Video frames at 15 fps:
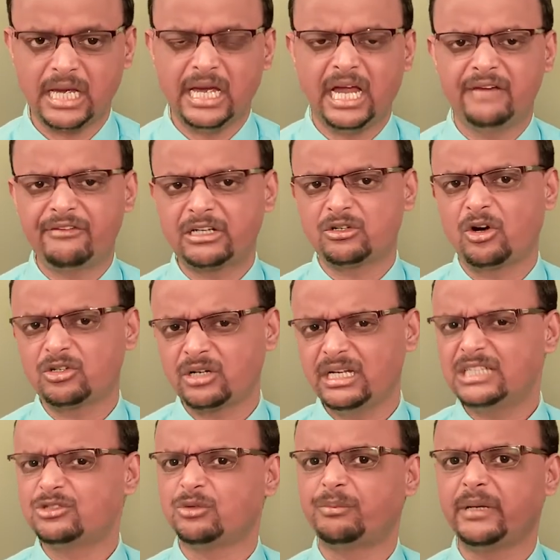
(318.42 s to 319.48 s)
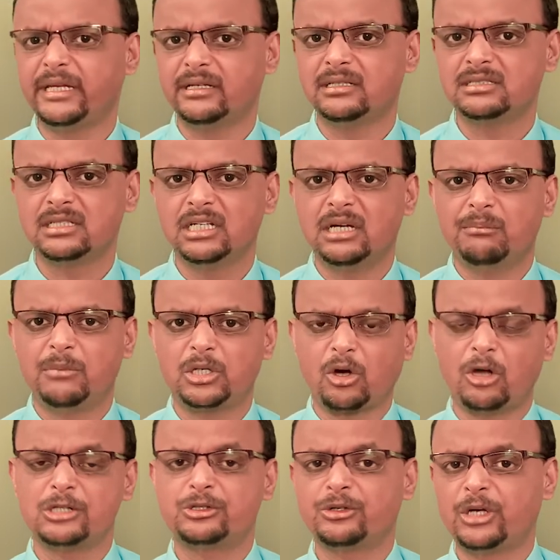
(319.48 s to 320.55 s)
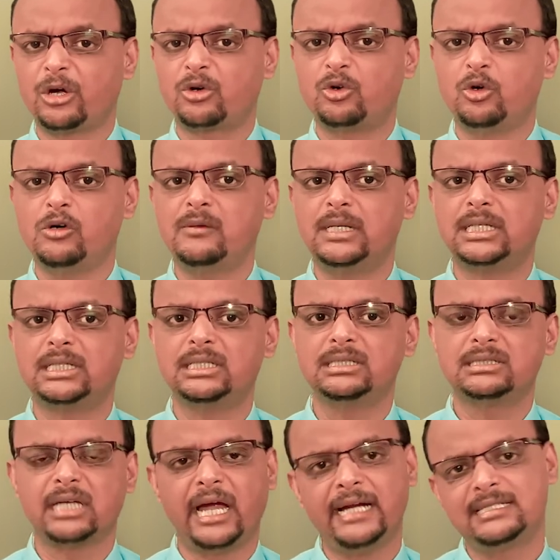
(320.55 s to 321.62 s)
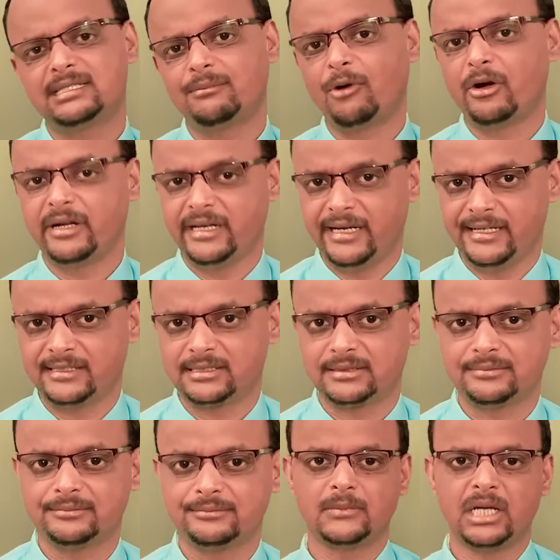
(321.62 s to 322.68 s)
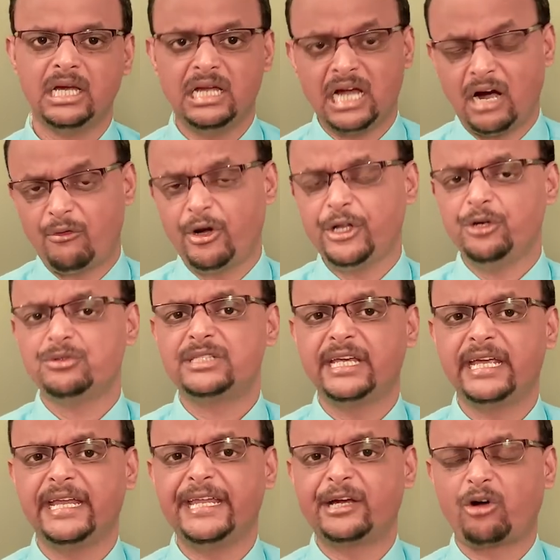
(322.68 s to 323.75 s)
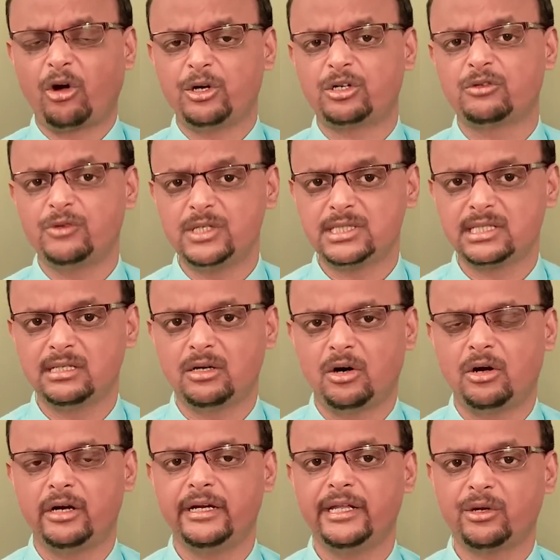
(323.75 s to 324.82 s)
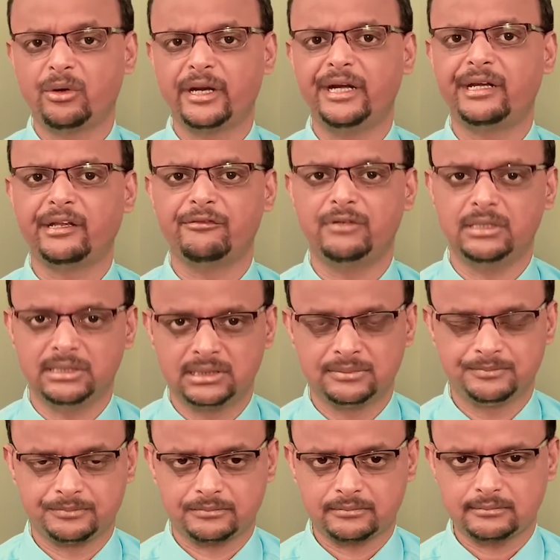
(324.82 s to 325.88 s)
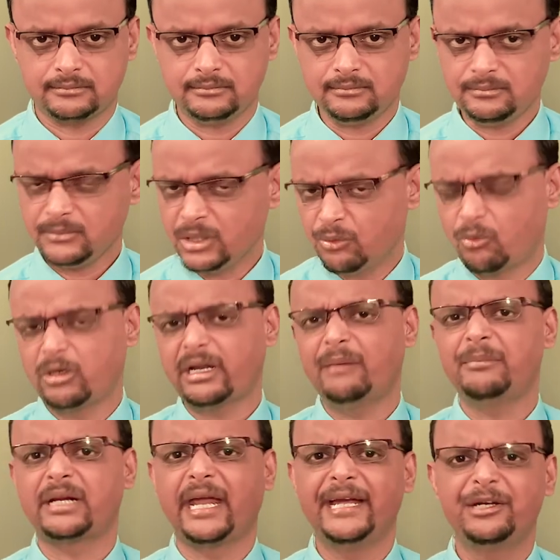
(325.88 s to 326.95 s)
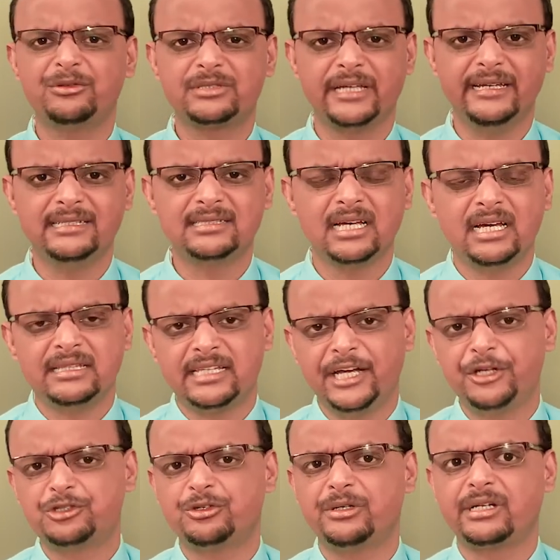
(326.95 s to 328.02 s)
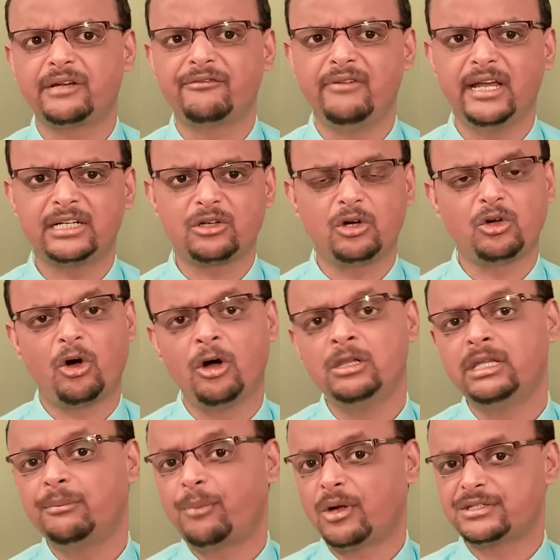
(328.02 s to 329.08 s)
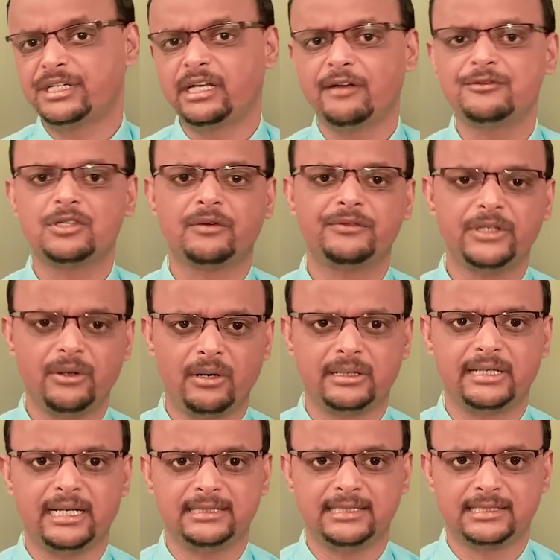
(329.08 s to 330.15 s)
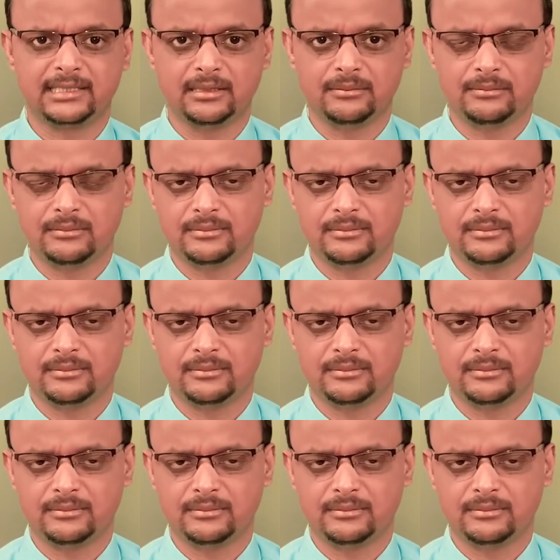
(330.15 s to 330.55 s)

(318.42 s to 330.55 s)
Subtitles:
In fact, not only superiors, but also your co-workers and subordinates. Avoid using any controversial or derogatory words. What I am trying to say is that you should reflect on all the positives of the organization.